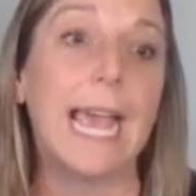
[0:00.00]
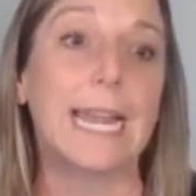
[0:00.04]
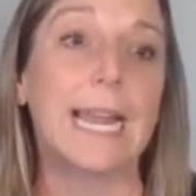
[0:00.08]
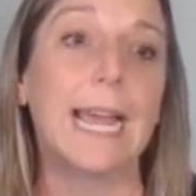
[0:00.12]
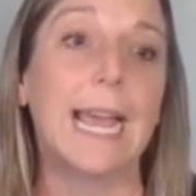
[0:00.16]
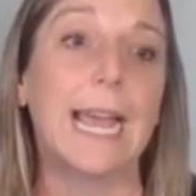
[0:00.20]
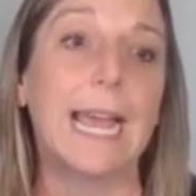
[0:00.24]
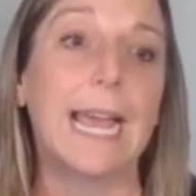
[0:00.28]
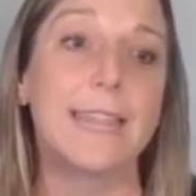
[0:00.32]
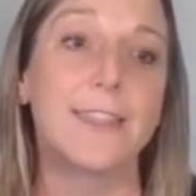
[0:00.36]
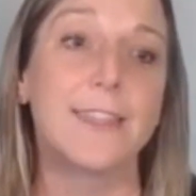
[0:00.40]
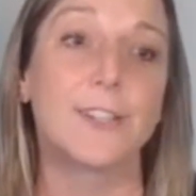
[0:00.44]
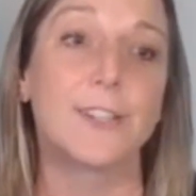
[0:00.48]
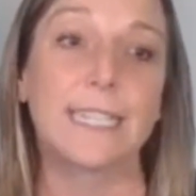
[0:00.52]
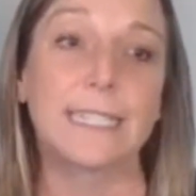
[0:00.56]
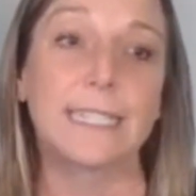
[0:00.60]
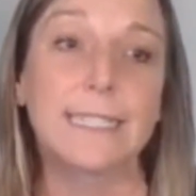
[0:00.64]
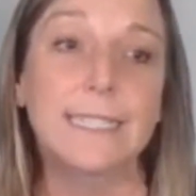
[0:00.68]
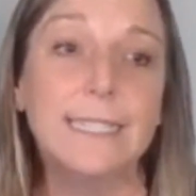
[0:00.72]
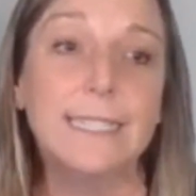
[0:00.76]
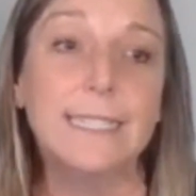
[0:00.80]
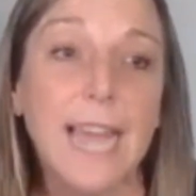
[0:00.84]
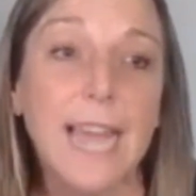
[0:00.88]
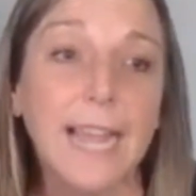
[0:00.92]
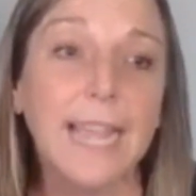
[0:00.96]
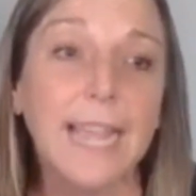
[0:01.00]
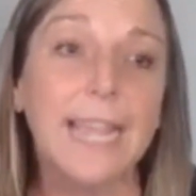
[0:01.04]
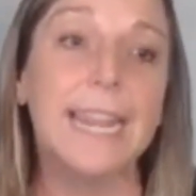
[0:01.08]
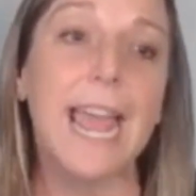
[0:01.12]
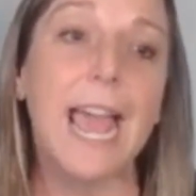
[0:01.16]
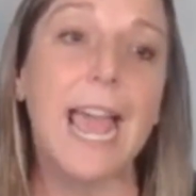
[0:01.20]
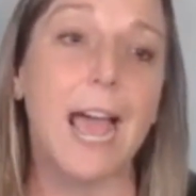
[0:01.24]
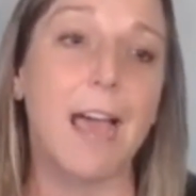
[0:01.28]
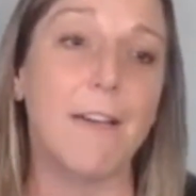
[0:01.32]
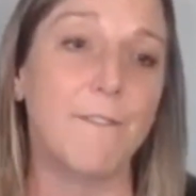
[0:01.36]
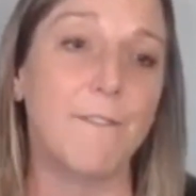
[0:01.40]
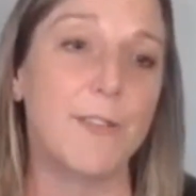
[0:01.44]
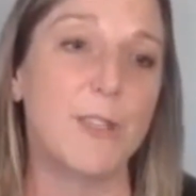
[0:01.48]
And I, there's a
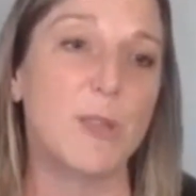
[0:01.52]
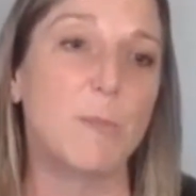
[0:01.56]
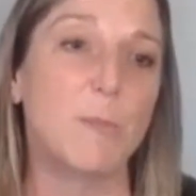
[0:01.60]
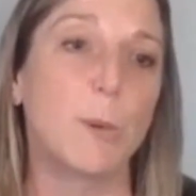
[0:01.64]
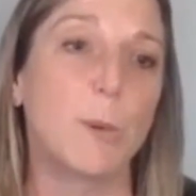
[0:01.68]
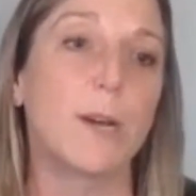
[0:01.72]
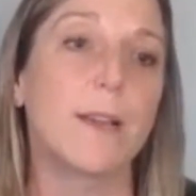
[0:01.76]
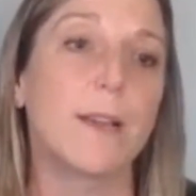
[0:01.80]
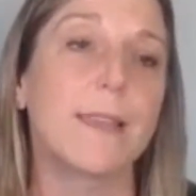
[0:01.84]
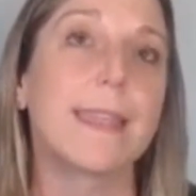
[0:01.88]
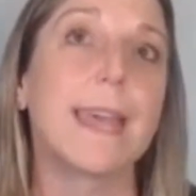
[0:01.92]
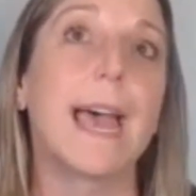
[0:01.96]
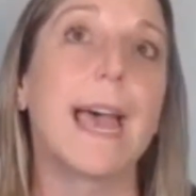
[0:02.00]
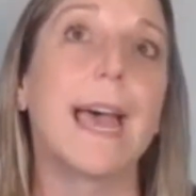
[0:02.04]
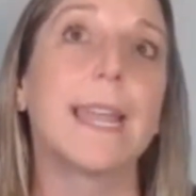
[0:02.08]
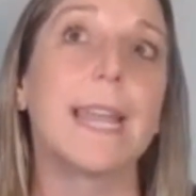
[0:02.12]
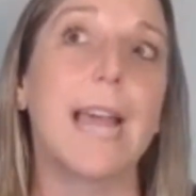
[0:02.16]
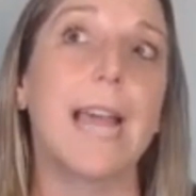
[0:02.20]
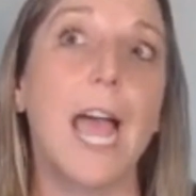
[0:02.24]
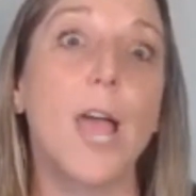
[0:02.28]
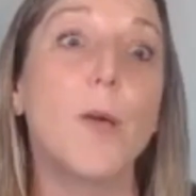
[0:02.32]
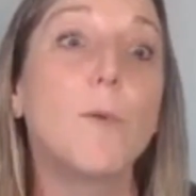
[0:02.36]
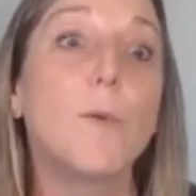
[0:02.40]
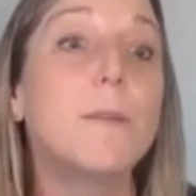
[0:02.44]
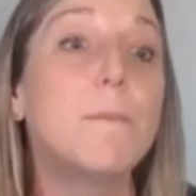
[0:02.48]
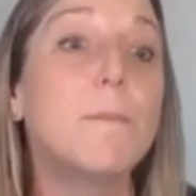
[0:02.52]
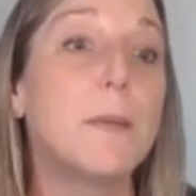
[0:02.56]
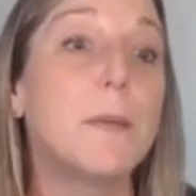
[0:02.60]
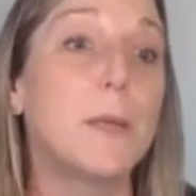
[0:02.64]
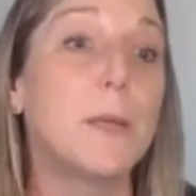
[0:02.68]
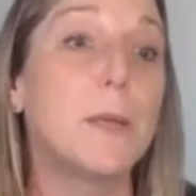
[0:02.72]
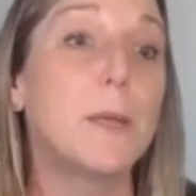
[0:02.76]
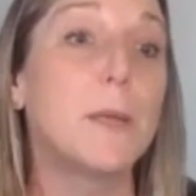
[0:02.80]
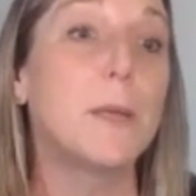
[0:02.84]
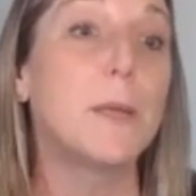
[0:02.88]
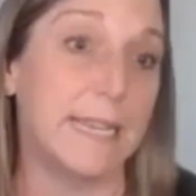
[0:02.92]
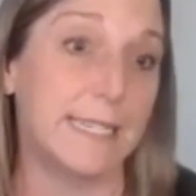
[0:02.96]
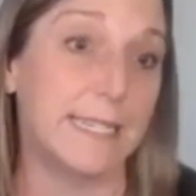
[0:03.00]
second half of the book that I would be
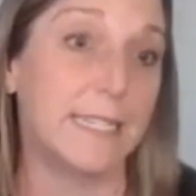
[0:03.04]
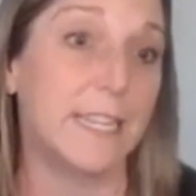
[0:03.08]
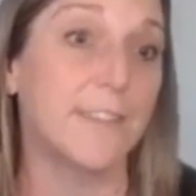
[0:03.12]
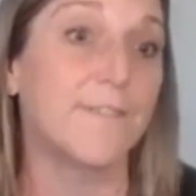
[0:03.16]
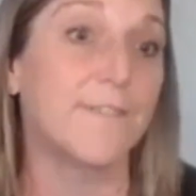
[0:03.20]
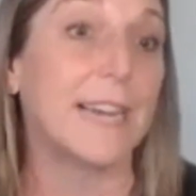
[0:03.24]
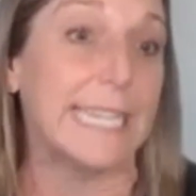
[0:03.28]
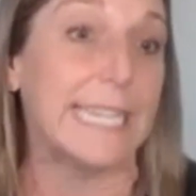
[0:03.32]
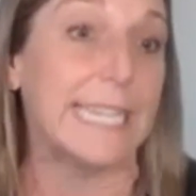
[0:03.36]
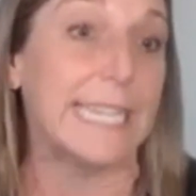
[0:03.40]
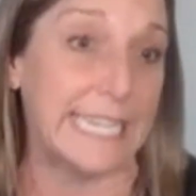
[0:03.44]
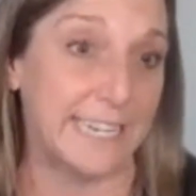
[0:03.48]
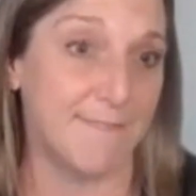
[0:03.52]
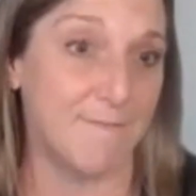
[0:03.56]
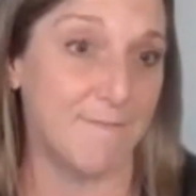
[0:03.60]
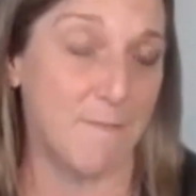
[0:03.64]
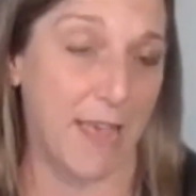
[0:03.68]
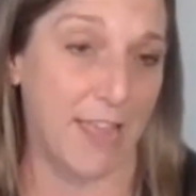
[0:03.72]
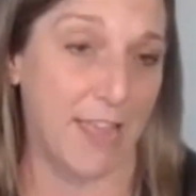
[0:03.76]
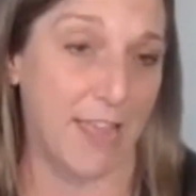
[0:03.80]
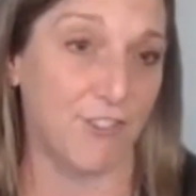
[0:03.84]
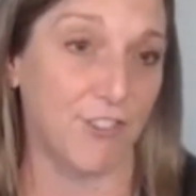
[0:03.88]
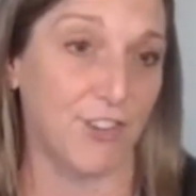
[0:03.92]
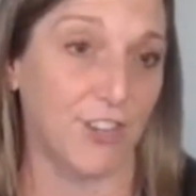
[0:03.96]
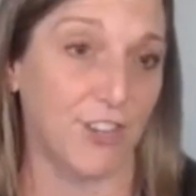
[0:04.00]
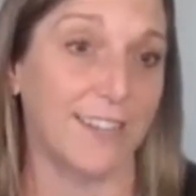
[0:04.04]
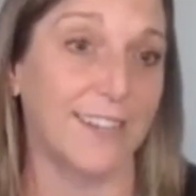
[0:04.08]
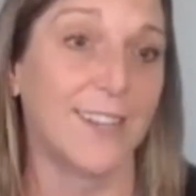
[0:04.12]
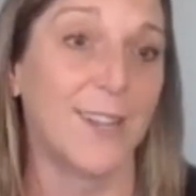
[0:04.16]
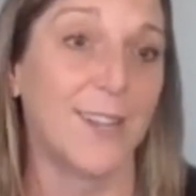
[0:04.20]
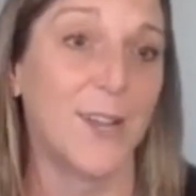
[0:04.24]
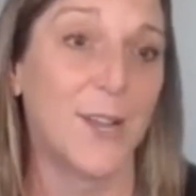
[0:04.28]
remiss if I didn't mention.